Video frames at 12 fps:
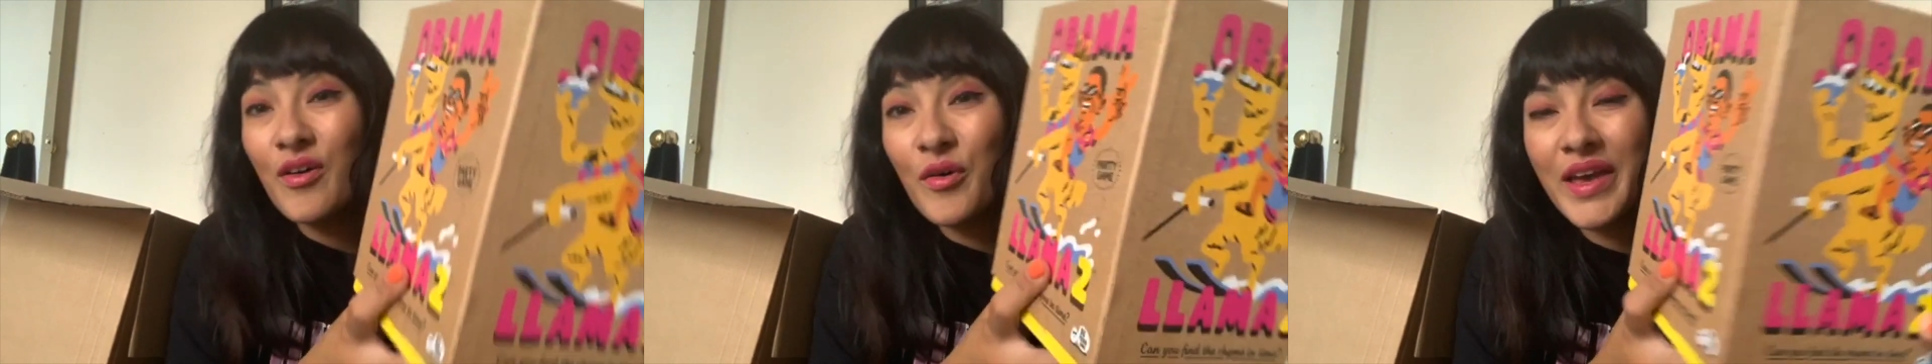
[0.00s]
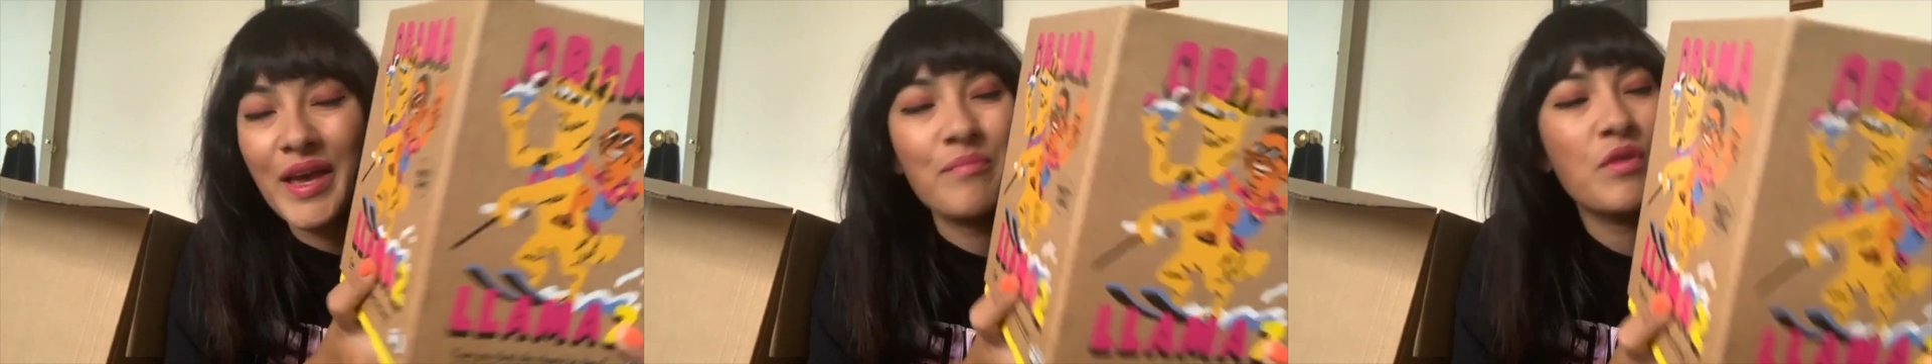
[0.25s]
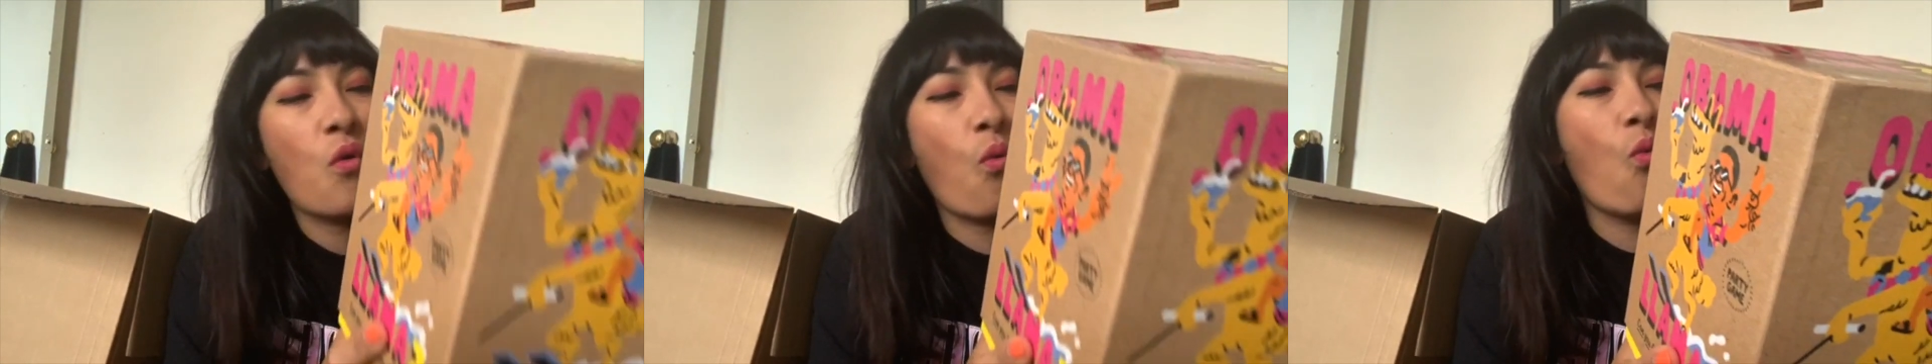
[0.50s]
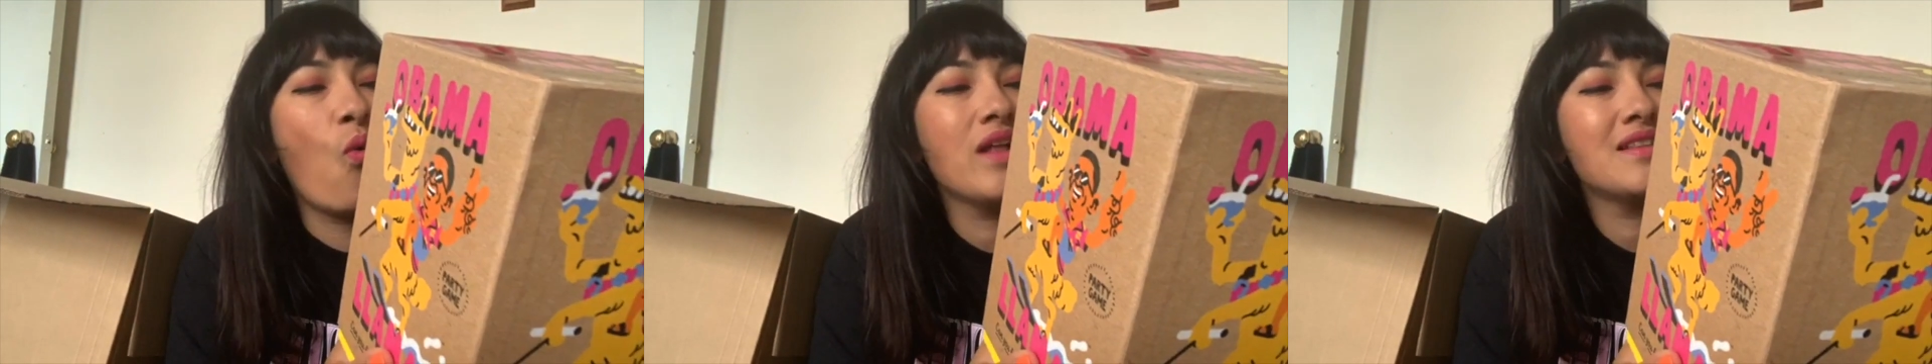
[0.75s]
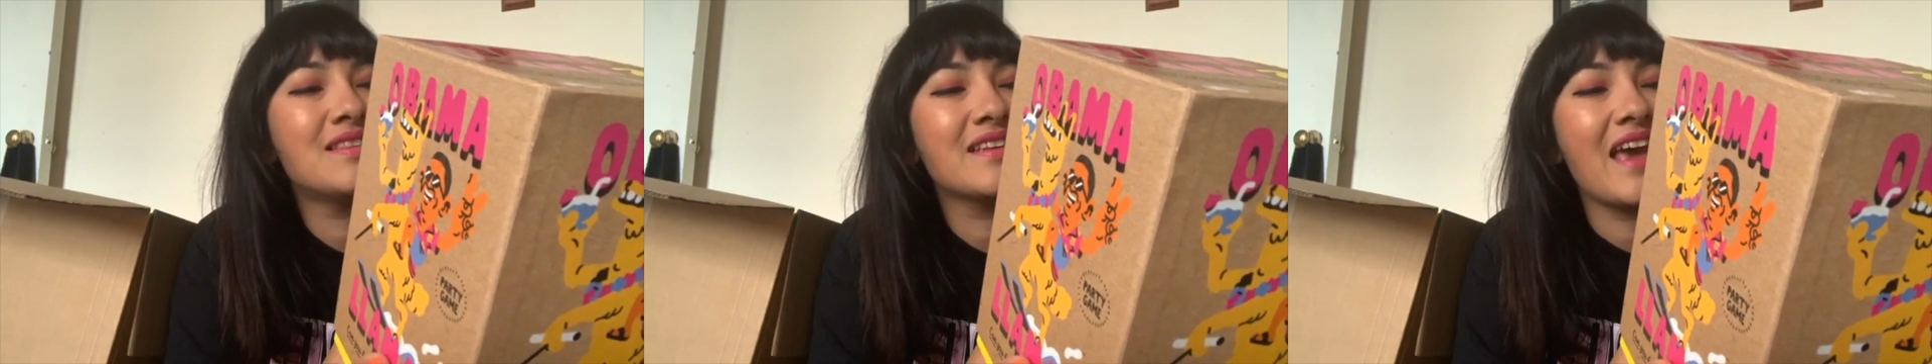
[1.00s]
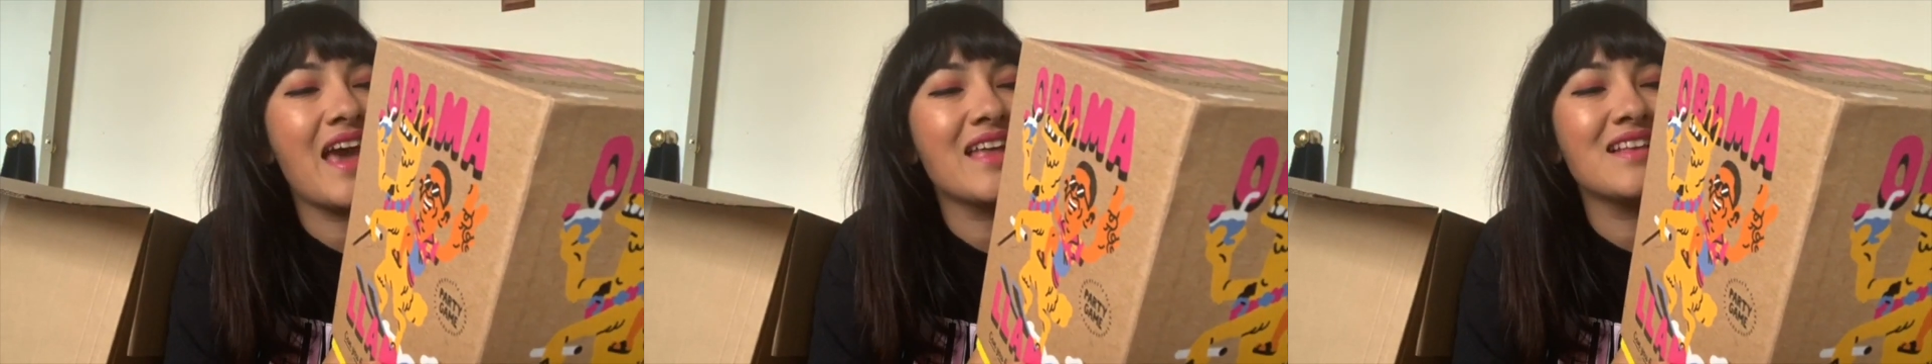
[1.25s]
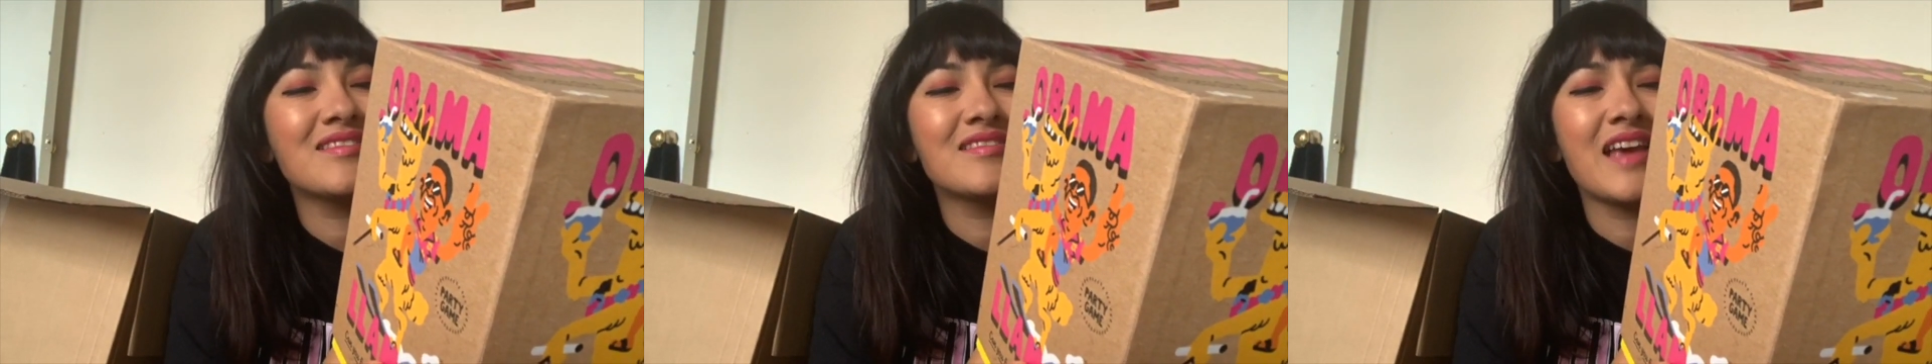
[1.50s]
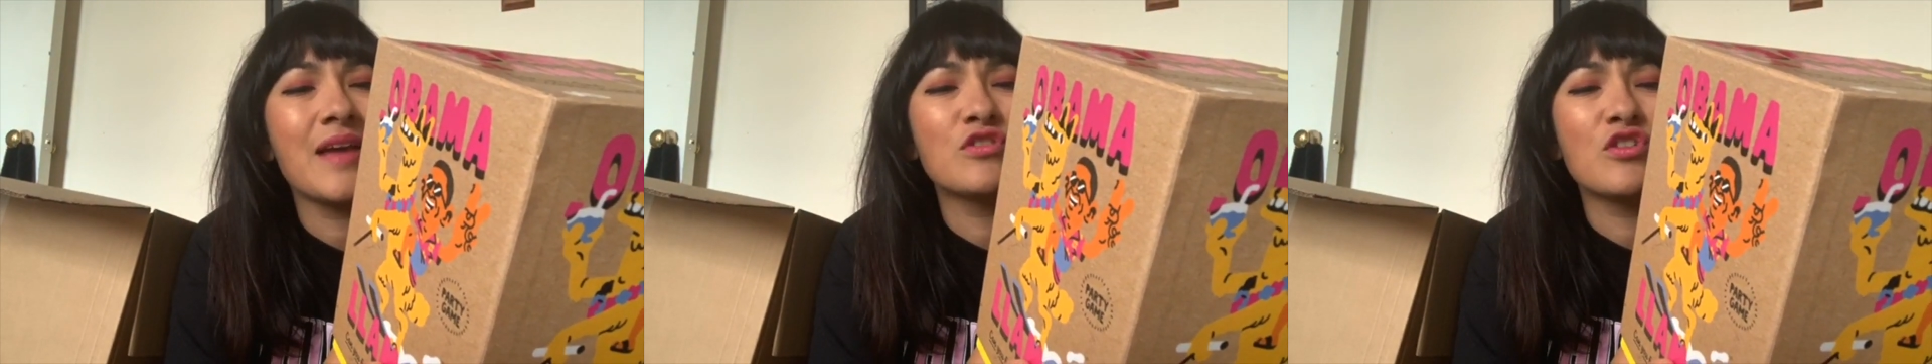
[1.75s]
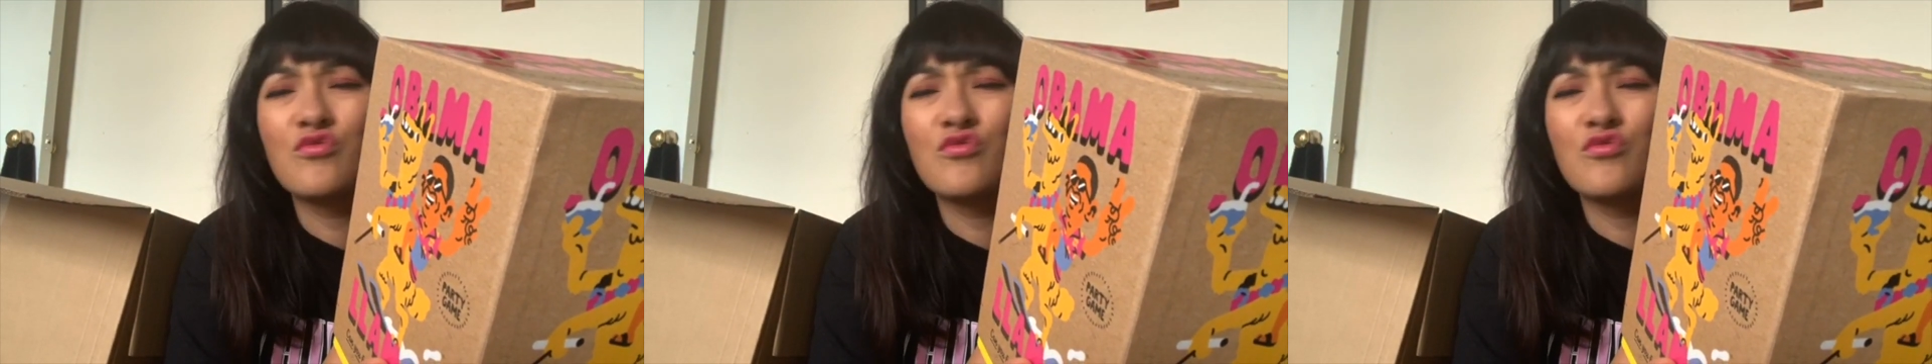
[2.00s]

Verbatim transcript: Okay, once again, it's time to